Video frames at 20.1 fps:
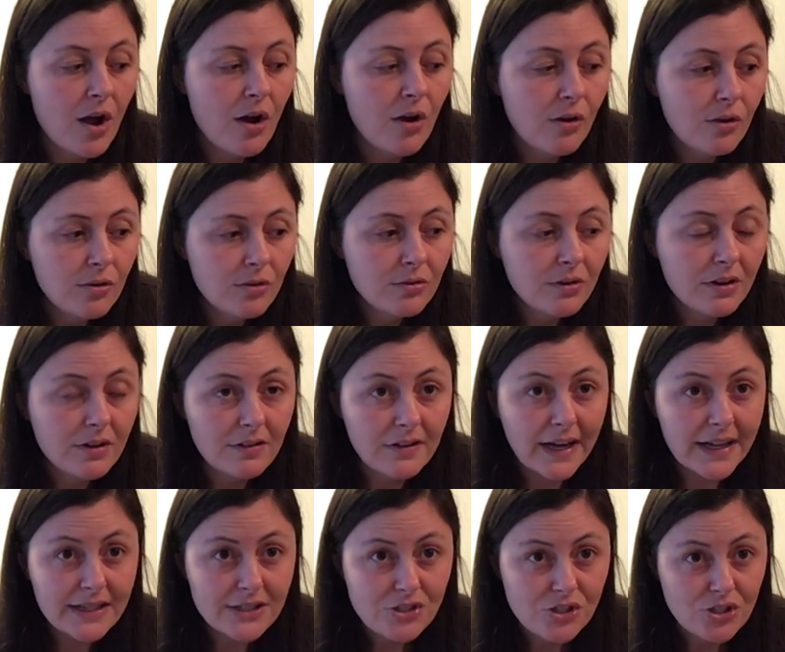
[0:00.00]
own
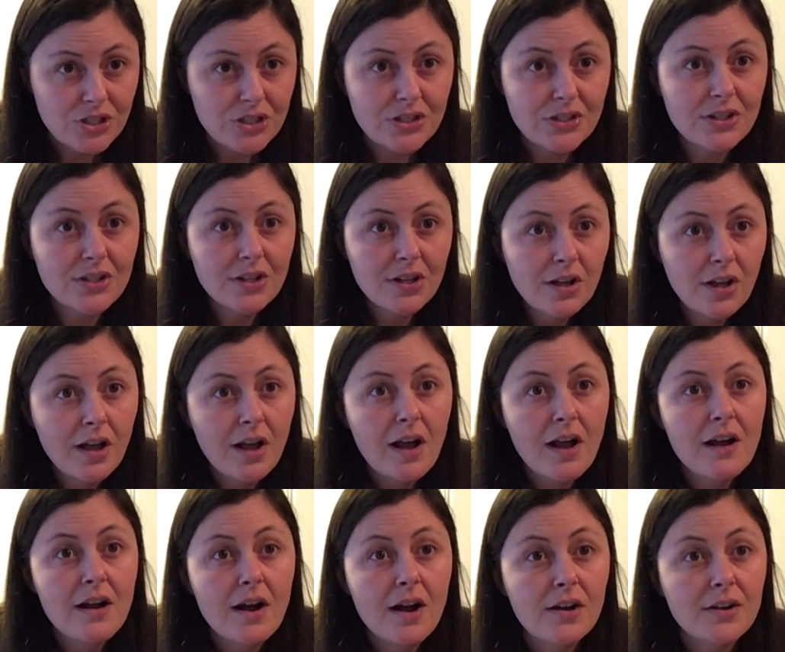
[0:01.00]
collection
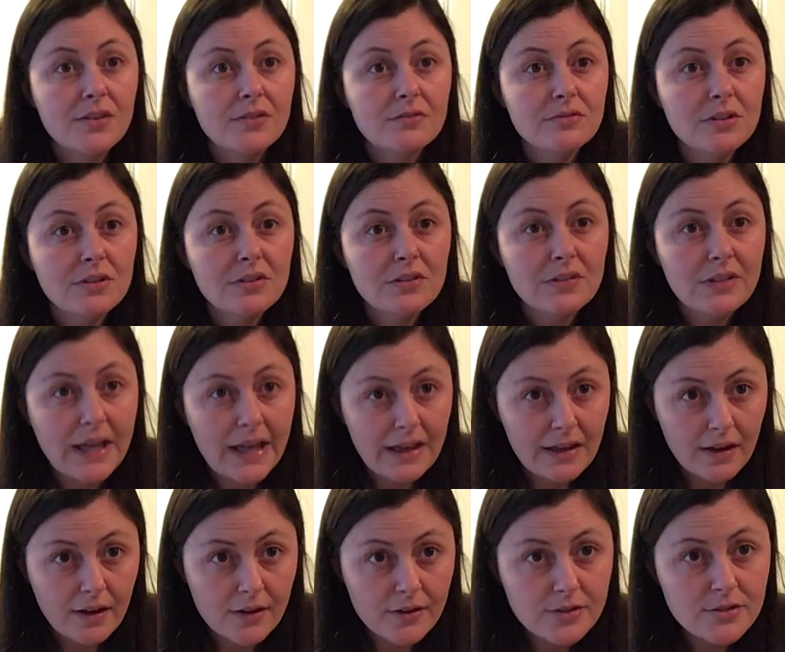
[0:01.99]
of
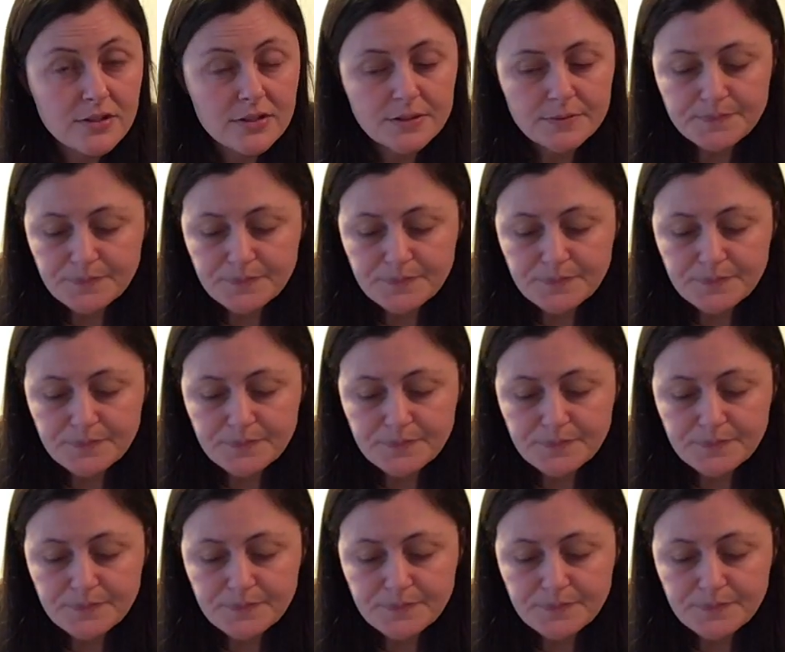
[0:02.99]
Legos.